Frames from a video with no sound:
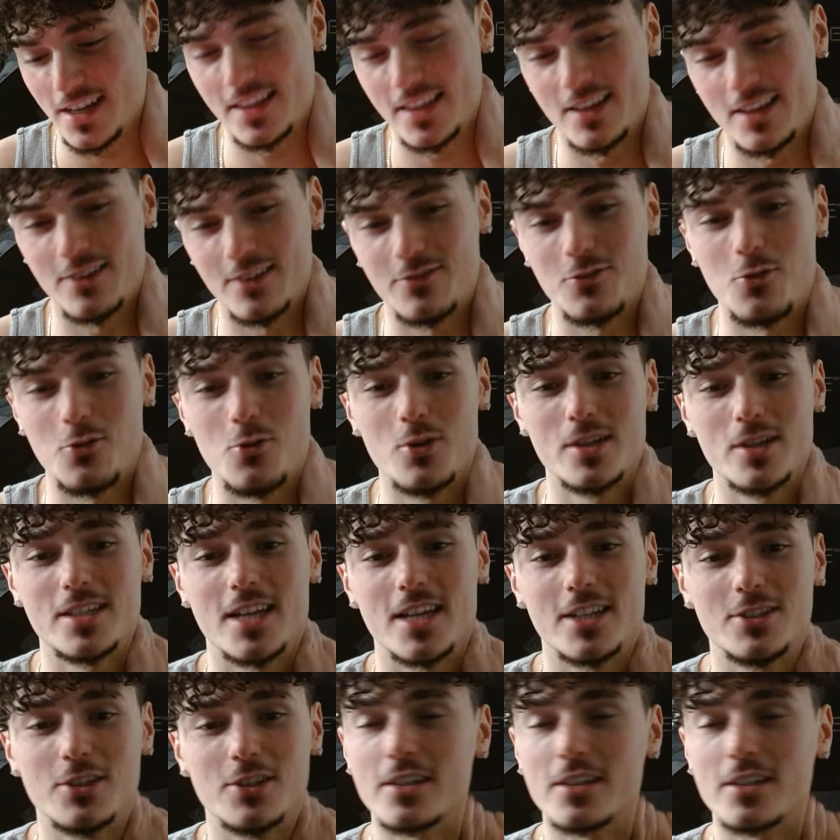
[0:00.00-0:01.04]
And then of course
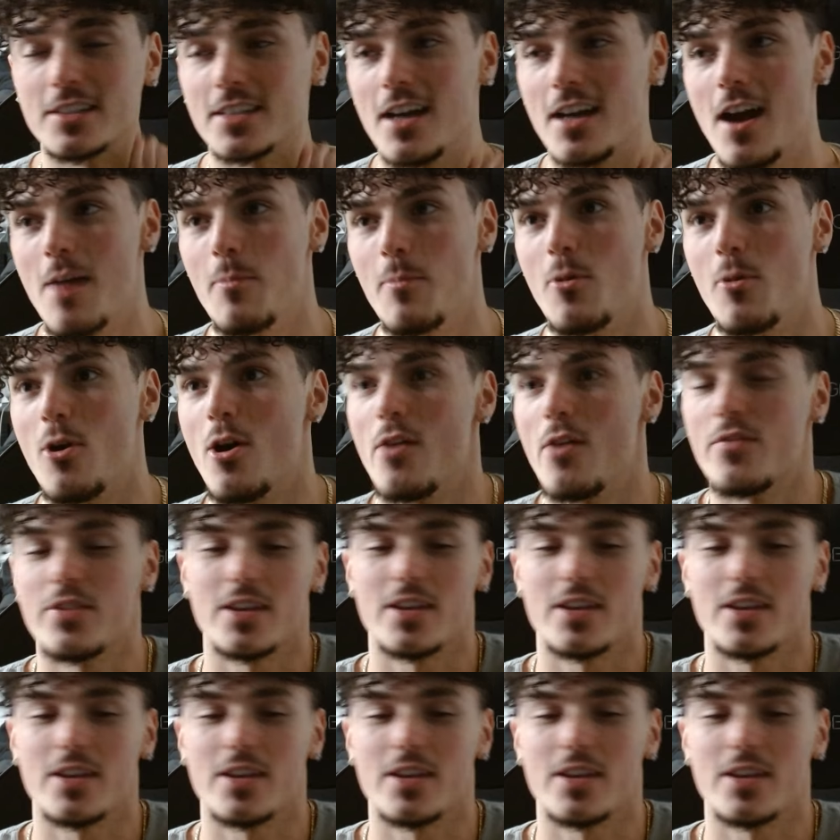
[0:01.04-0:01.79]
I took time off.